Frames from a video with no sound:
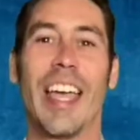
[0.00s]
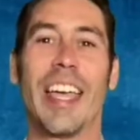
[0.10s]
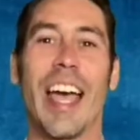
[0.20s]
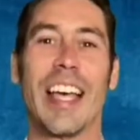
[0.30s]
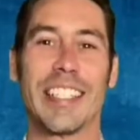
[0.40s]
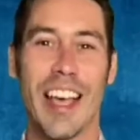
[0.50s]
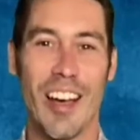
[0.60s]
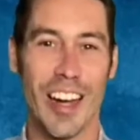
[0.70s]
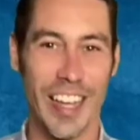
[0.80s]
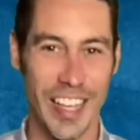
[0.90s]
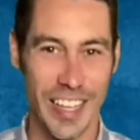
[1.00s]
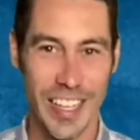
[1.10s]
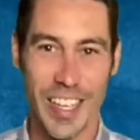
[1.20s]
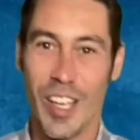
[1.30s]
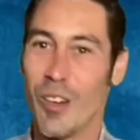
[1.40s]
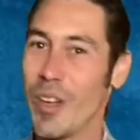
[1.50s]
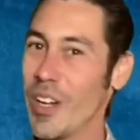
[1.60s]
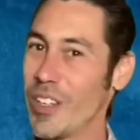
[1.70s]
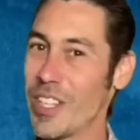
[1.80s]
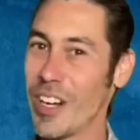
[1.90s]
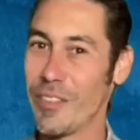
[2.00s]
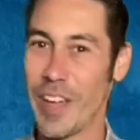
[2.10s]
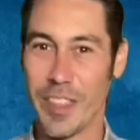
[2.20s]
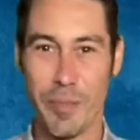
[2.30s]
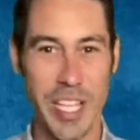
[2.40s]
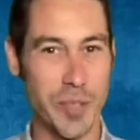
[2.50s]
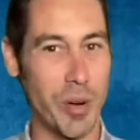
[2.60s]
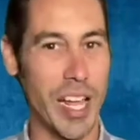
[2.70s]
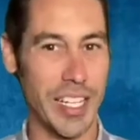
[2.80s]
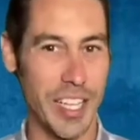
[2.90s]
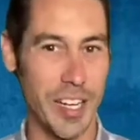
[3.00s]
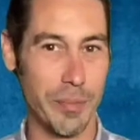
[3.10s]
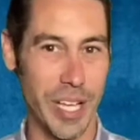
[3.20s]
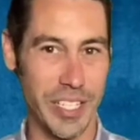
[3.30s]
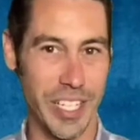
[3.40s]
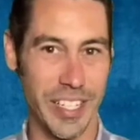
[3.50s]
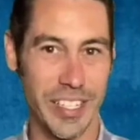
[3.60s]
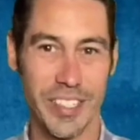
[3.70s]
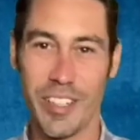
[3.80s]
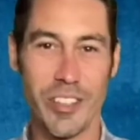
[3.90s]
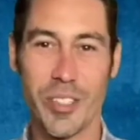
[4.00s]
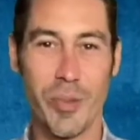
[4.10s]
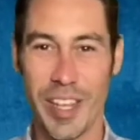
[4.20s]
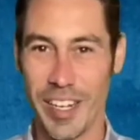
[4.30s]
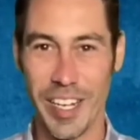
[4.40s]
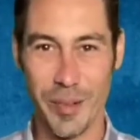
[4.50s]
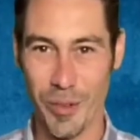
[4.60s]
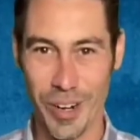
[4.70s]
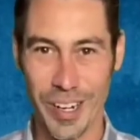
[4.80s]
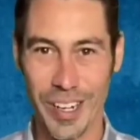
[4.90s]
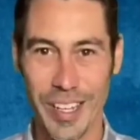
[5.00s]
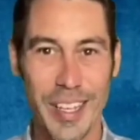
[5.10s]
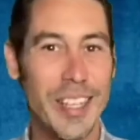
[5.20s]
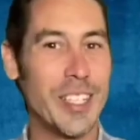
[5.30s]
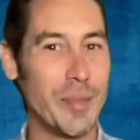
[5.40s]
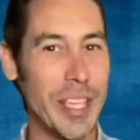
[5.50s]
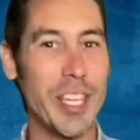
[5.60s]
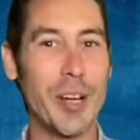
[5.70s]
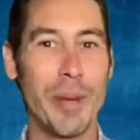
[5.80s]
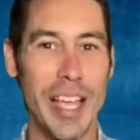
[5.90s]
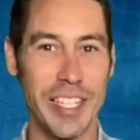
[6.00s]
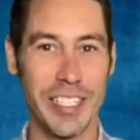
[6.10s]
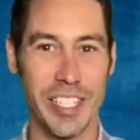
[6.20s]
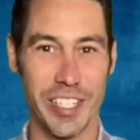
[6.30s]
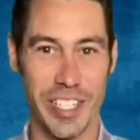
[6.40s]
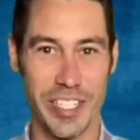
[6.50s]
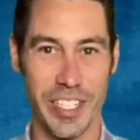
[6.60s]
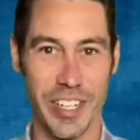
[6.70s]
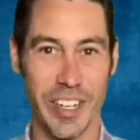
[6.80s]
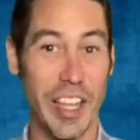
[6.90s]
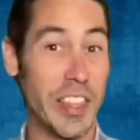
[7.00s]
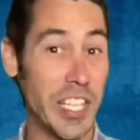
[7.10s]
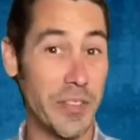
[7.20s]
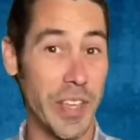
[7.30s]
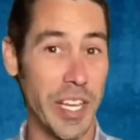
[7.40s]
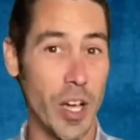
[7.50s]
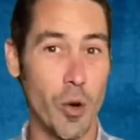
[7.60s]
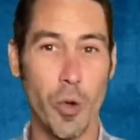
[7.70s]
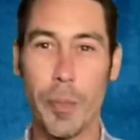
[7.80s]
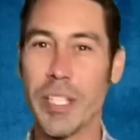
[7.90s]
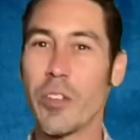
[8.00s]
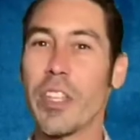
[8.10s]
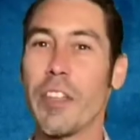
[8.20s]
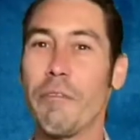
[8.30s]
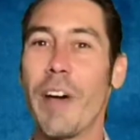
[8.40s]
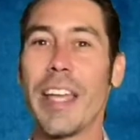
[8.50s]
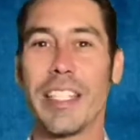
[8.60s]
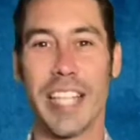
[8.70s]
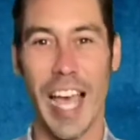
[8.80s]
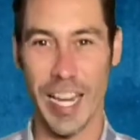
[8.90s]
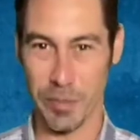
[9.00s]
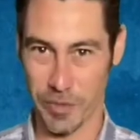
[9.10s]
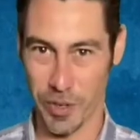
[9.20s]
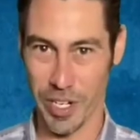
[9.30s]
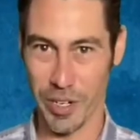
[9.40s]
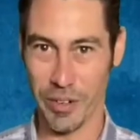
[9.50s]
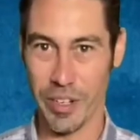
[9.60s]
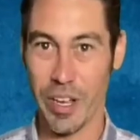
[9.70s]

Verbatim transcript: Hey guys, how are ya? We know it's hard to find the best product on a budget. Don't sweat it anymore. To make your buying decision easier, in this video, we picked only the finest items for you.